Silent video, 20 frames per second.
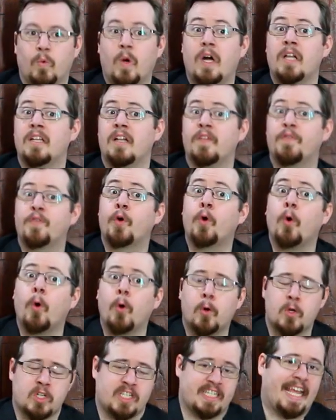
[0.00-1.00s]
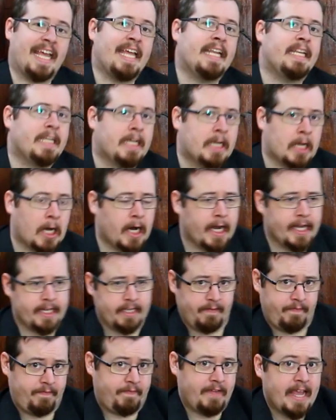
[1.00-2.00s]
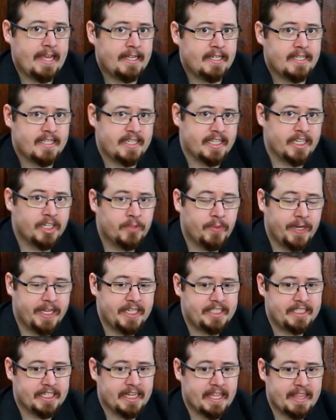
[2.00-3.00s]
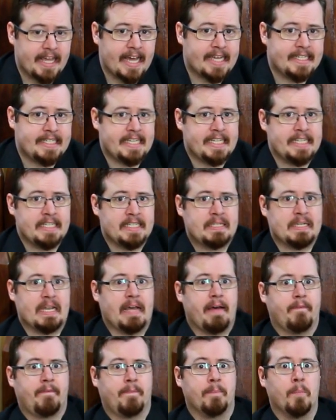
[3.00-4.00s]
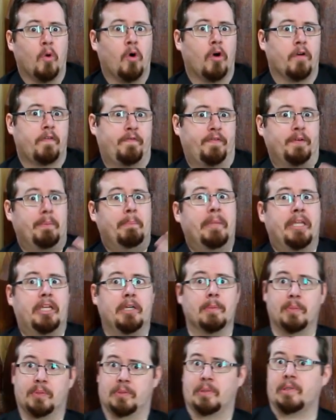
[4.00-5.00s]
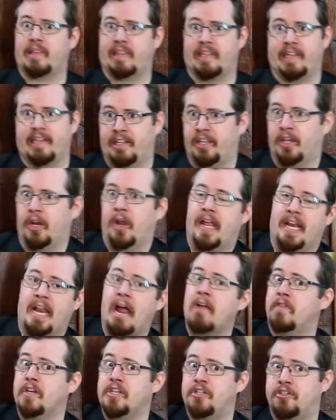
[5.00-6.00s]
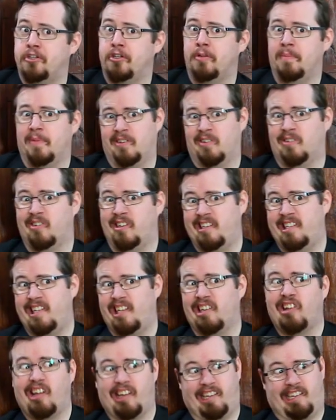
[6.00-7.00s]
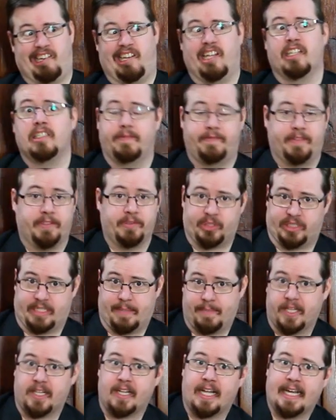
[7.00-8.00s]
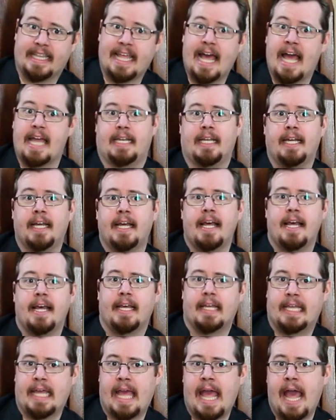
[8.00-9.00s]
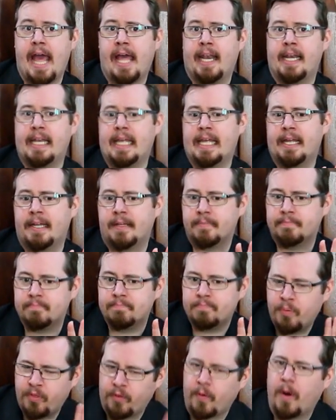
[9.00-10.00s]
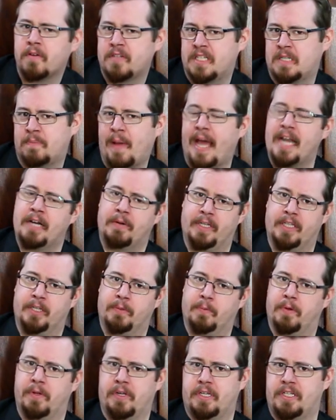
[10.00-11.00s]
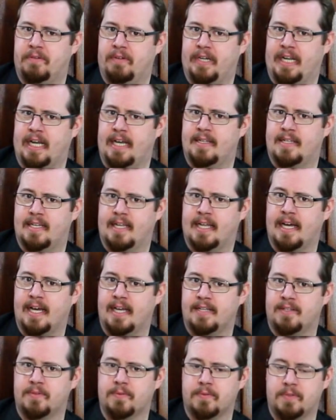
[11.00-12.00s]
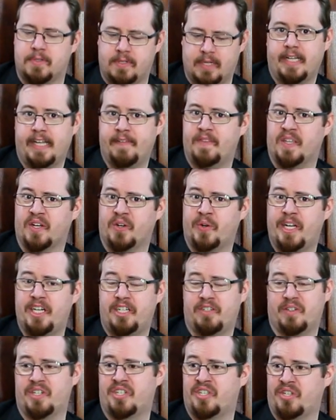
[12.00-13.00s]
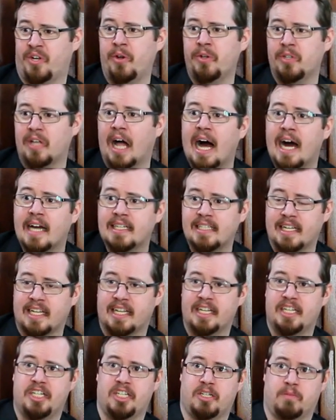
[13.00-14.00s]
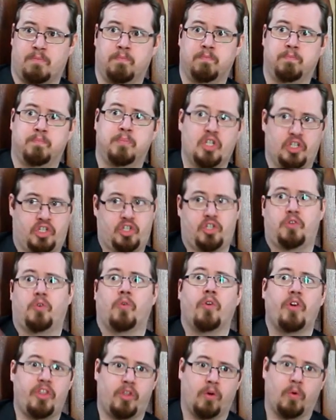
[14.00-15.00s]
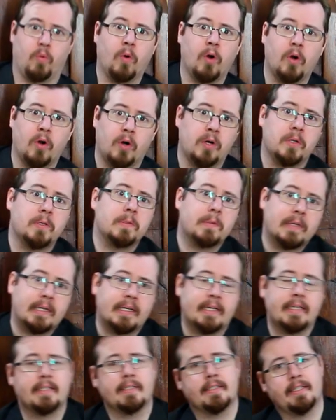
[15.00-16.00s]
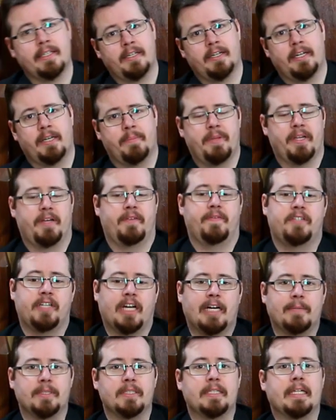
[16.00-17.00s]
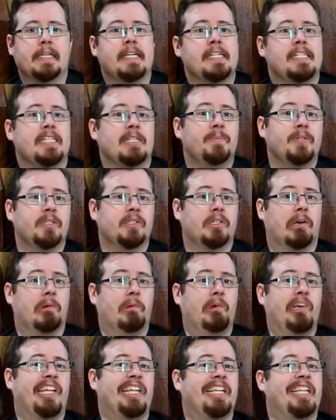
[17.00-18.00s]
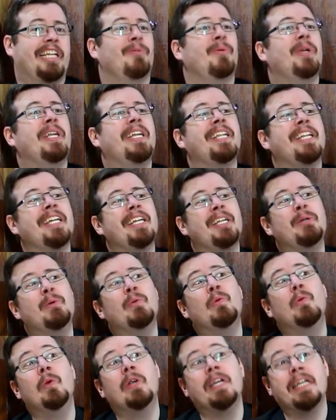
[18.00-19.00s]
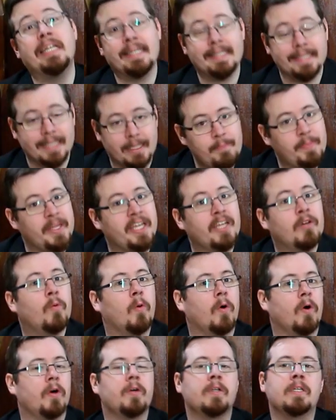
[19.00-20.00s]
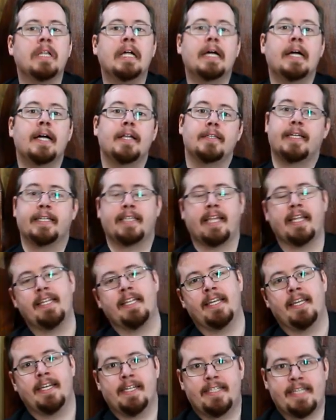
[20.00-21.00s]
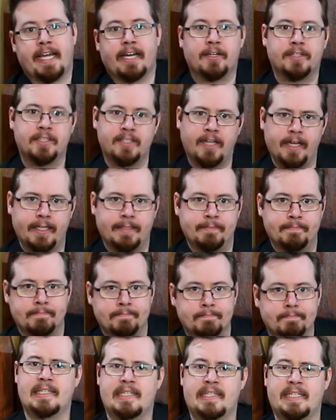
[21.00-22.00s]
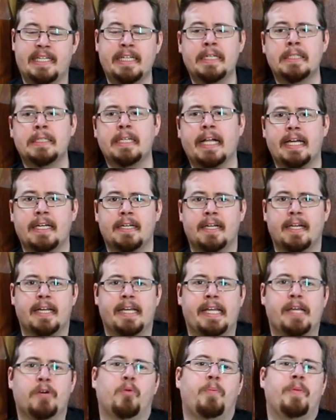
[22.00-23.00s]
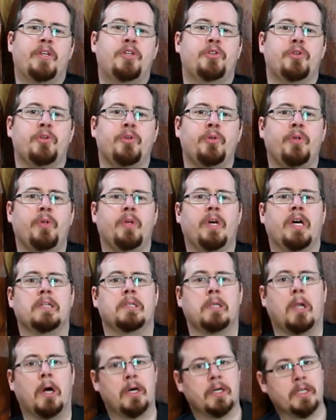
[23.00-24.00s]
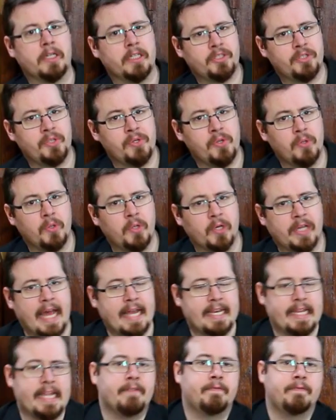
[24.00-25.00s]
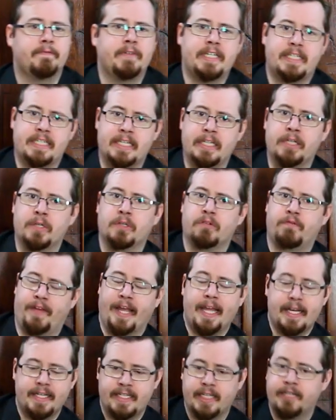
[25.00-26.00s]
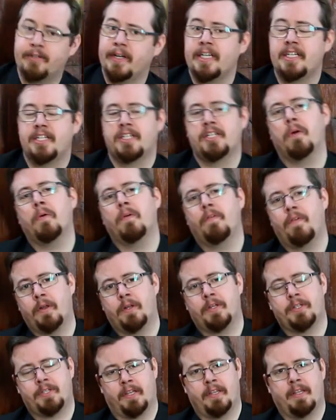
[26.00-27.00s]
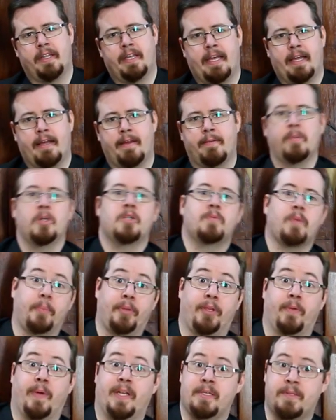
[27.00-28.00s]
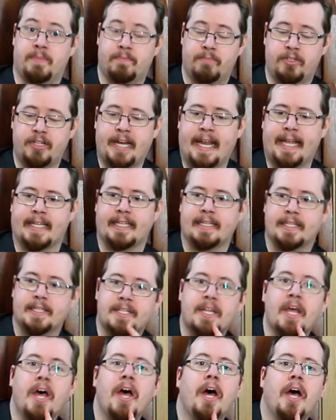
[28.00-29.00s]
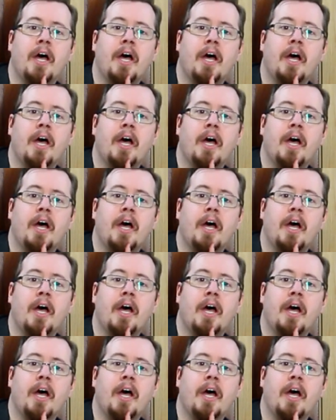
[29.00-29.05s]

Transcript: Well, of course, any kind of fantasy creature that is uh, more formidable than, you know, an average human or indeed like an elephant or something like that can uh, throw a spanner in the works in regards to castles. If the creature is so large they can just destroy the wall, well, you're in a bit of trouble unless you build a really, really, really big wall like they did in Attack on Titan. Still, it would be too long to look at every single fantasy creature, so we'll focus on the most popular ones. Dragons.